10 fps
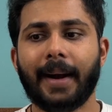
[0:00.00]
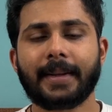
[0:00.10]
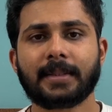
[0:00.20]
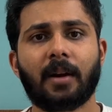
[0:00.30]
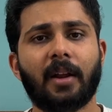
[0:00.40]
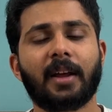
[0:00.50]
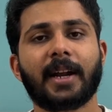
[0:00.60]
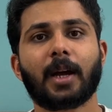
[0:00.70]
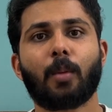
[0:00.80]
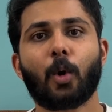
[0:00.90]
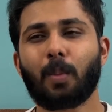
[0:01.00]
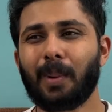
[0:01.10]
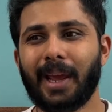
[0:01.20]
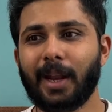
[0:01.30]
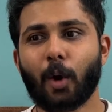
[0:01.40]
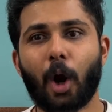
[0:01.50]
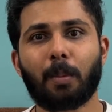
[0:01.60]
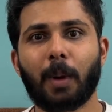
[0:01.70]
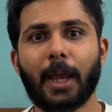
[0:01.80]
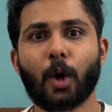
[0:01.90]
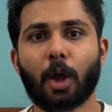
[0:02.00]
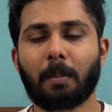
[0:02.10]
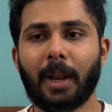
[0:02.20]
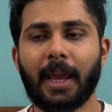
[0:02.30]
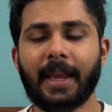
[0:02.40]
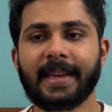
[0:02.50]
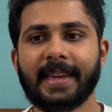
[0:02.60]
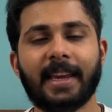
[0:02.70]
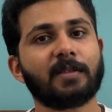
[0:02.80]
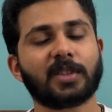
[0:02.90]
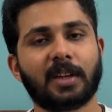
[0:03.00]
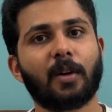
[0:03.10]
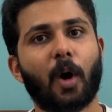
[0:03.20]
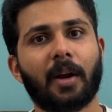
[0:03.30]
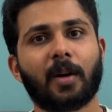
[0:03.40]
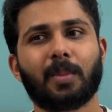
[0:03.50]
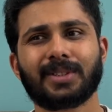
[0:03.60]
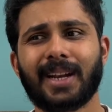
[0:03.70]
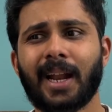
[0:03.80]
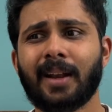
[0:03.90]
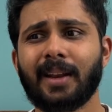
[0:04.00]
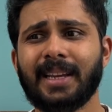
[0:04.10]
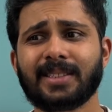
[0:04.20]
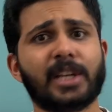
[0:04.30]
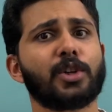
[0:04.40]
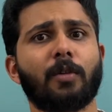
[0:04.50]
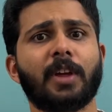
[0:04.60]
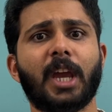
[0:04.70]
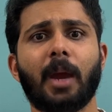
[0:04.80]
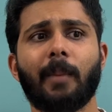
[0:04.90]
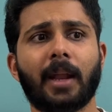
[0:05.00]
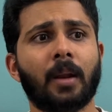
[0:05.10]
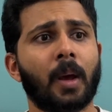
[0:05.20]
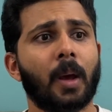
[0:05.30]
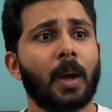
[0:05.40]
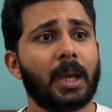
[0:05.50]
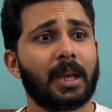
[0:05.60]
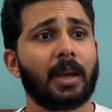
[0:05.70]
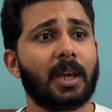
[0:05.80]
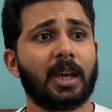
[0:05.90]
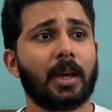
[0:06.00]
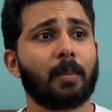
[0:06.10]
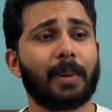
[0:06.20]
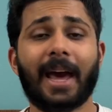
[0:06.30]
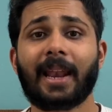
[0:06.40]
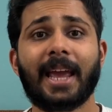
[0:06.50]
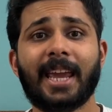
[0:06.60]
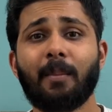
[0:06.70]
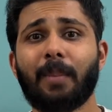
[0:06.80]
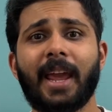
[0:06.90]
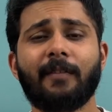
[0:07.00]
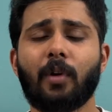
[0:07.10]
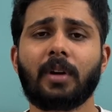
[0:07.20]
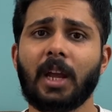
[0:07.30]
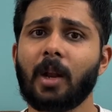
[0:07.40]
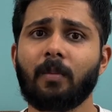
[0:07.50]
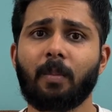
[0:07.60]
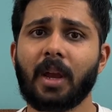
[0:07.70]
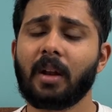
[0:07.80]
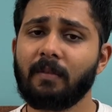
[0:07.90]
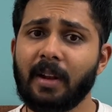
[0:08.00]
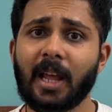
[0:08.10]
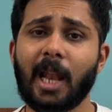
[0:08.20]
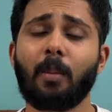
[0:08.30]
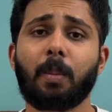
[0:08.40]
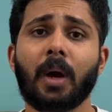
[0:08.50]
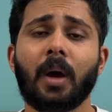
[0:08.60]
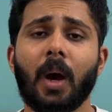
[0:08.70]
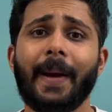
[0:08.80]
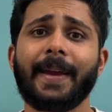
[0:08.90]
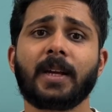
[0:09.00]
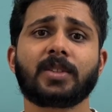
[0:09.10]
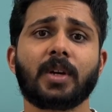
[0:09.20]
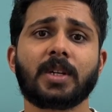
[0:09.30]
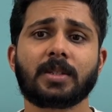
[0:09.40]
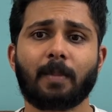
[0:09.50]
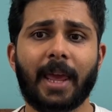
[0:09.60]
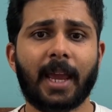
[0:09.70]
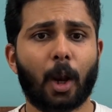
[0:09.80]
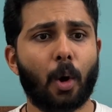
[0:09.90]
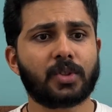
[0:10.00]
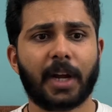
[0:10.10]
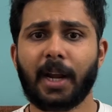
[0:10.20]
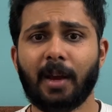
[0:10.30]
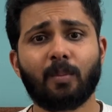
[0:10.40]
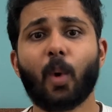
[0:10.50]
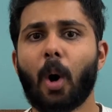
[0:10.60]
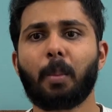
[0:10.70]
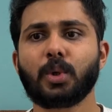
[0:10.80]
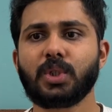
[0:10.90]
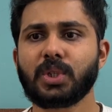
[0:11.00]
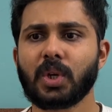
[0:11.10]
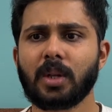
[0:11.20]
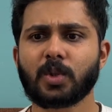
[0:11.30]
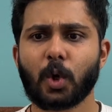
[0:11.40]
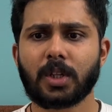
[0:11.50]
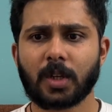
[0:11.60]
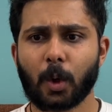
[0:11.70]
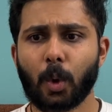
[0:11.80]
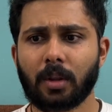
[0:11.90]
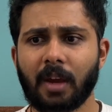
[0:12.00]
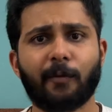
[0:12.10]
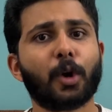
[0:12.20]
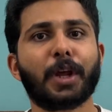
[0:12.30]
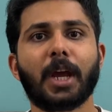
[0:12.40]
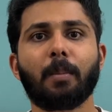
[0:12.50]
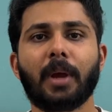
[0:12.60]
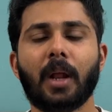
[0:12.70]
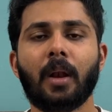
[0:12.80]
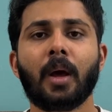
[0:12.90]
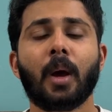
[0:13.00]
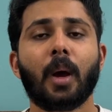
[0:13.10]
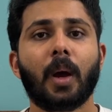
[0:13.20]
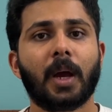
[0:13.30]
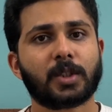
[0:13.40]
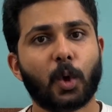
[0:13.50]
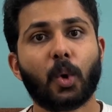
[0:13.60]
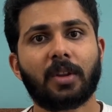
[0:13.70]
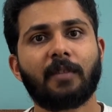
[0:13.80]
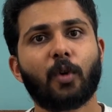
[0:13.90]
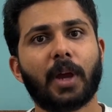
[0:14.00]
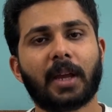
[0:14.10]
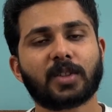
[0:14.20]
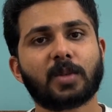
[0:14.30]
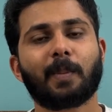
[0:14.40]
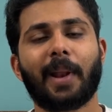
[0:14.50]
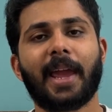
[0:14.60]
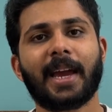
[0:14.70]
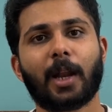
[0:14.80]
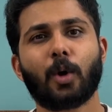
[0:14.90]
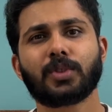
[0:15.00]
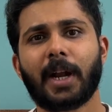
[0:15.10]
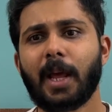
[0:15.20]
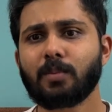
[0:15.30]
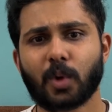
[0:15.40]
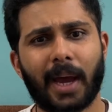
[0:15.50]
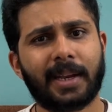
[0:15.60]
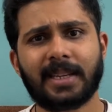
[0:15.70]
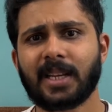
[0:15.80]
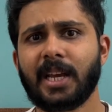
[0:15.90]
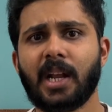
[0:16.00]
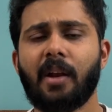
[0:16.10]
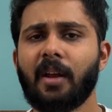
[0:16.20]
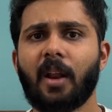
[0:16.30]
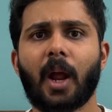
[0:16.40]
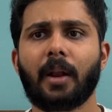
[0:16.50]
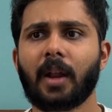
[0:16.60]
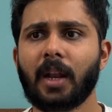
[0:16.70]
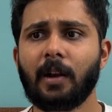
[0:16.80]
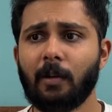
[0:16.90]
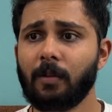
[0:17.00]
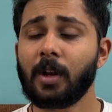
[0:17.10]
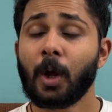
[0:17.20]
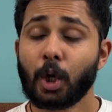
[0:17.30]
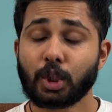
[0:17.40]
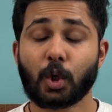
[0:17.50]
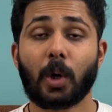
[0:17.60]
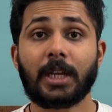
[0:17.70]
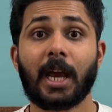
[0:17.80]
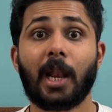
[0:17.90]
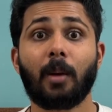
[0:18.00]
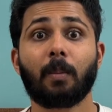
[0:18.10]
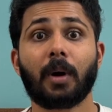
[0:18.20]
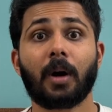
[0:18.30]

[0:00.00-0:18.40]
doesn't regret about playing, not playing or playing. He gives 100%, and he's a legend of the game. And player like him playing for TNPL will help youngsters playing alongside him, opposition. So it's a good thing for TNPL. It's a good thing for youngsters playing alongside him. So, and he's a legendary cricketer, and it will surely help